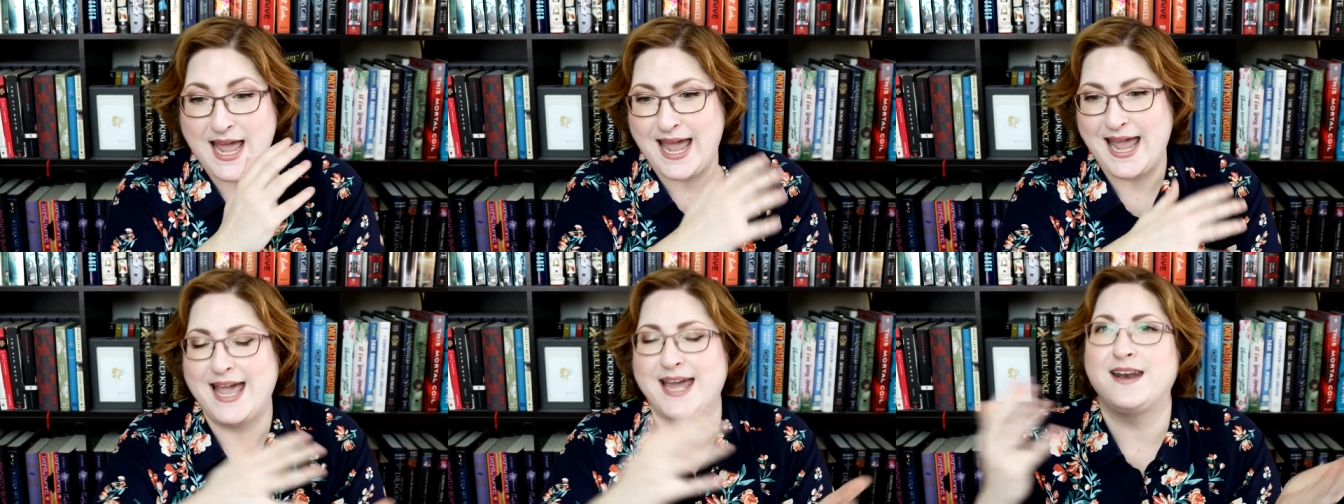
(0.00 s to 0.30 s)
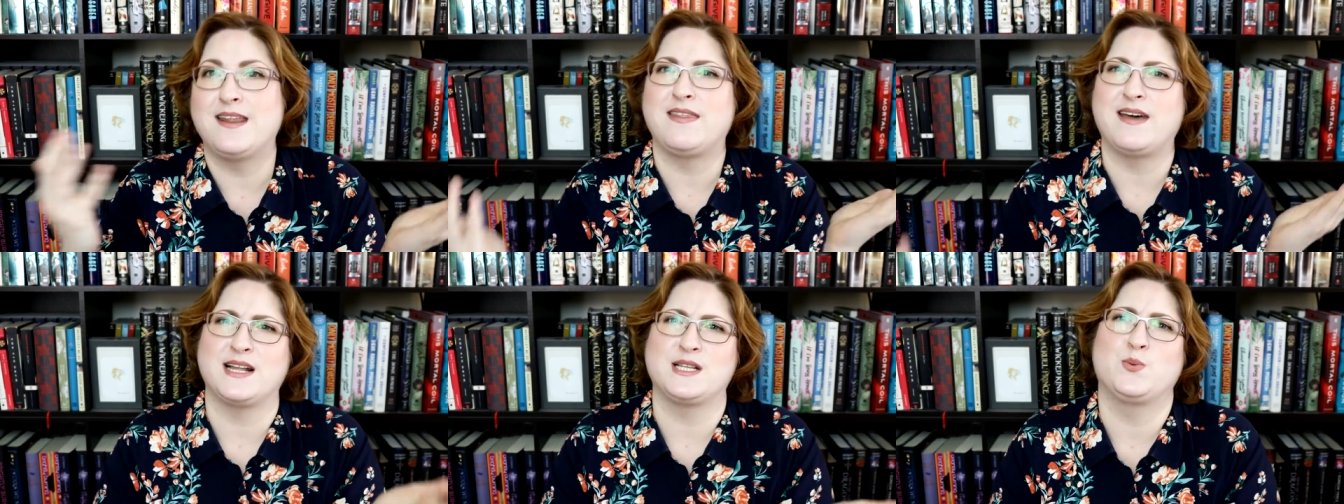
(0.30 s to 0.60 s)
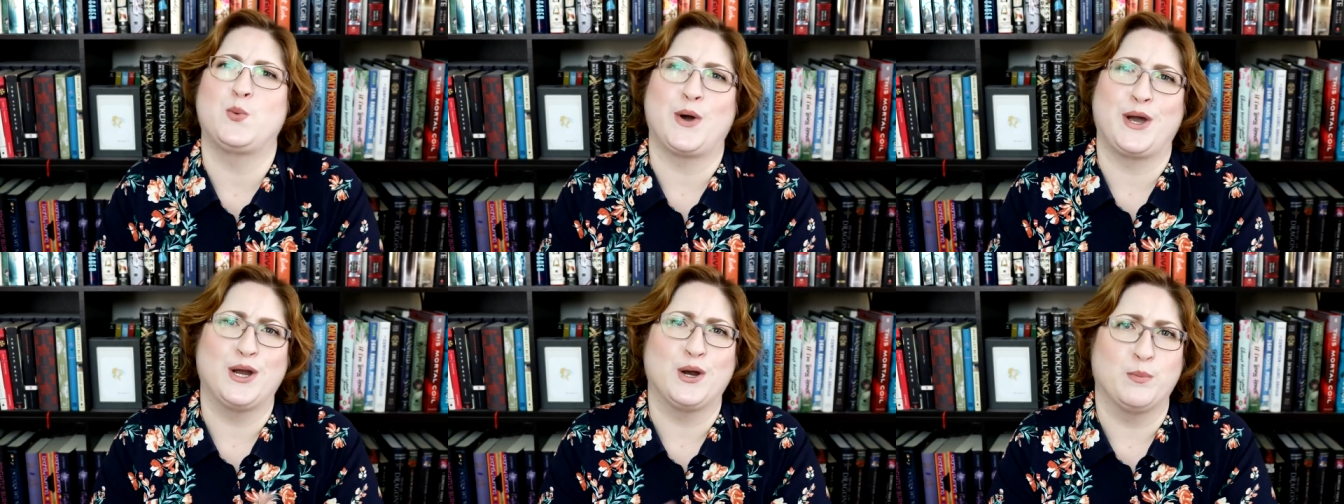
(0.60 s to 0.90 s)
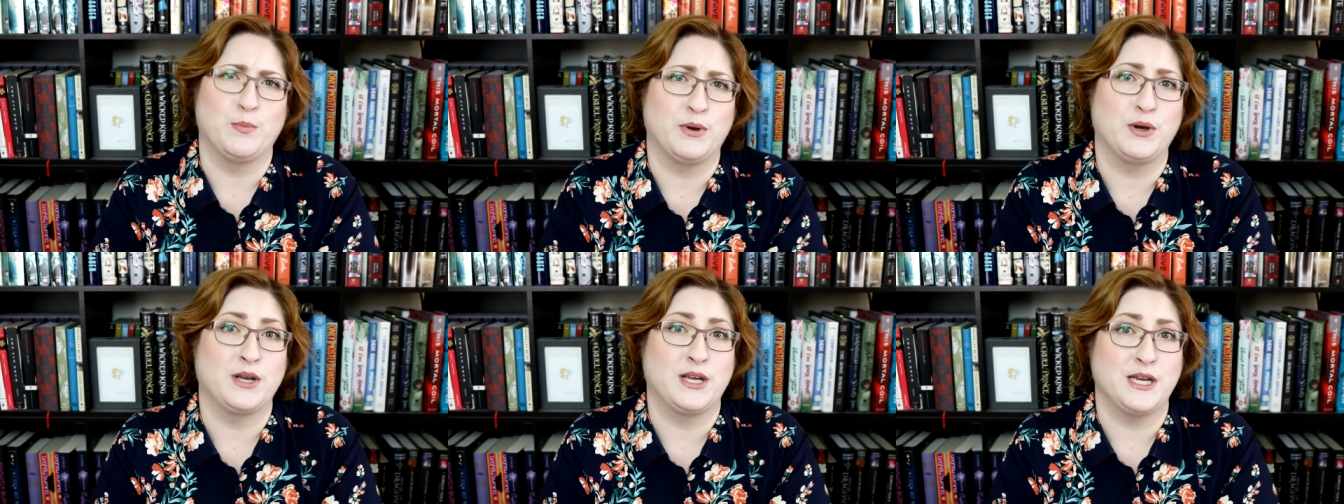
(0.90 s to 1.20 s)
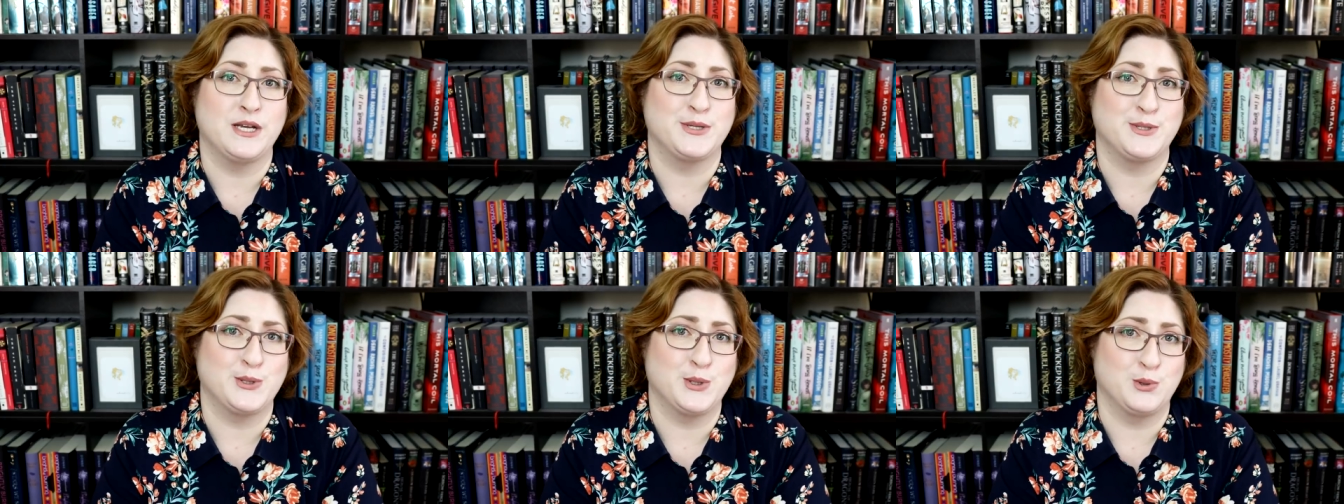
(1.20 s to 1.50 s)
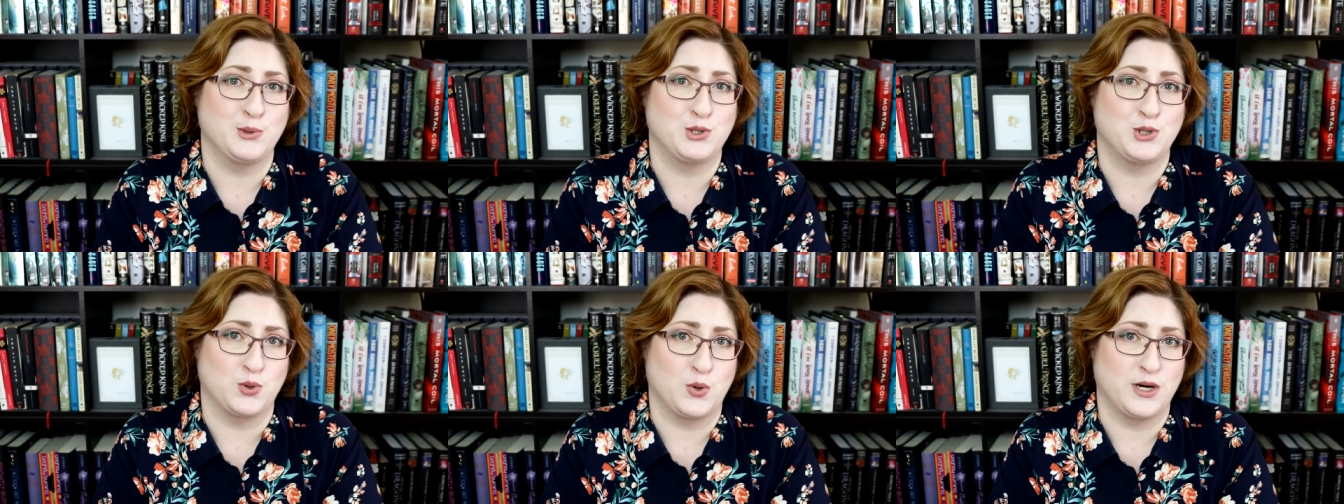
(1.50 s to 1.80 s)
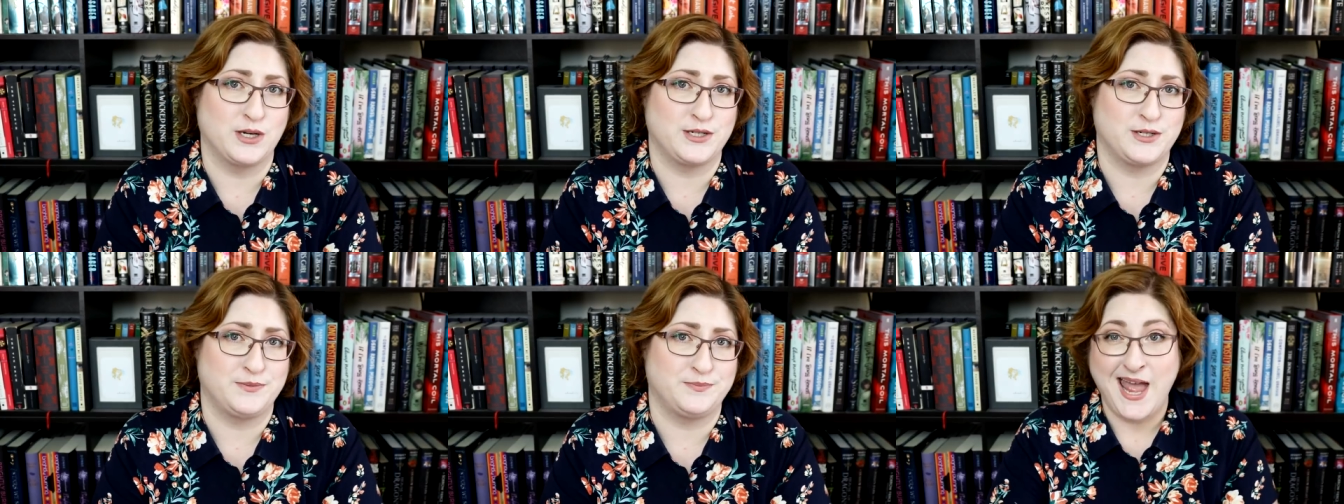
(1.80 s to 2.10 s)
and that's why your book is so
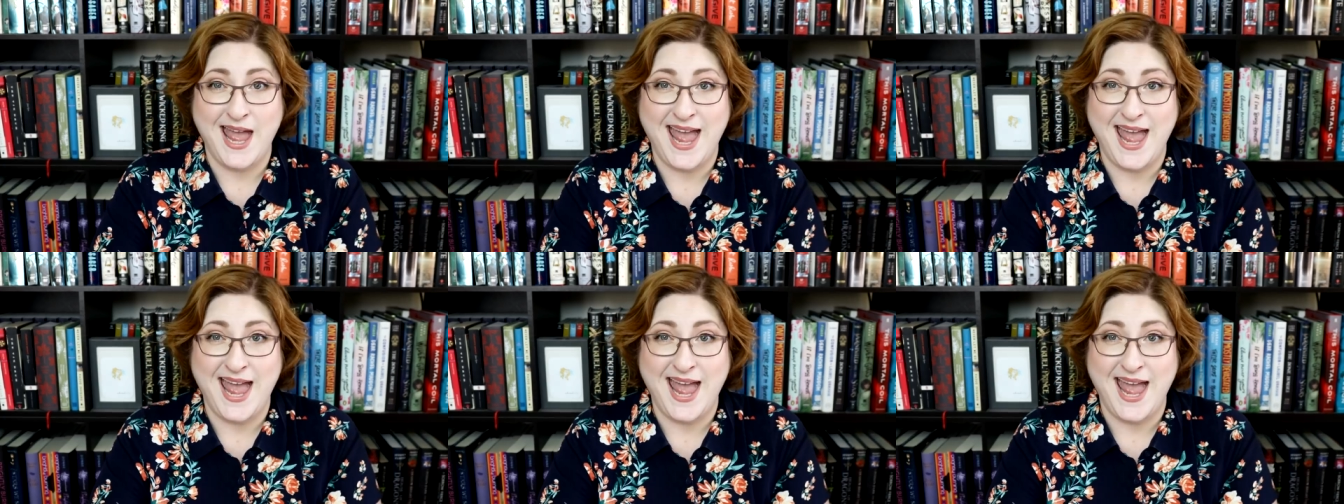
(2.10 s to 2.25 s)
short.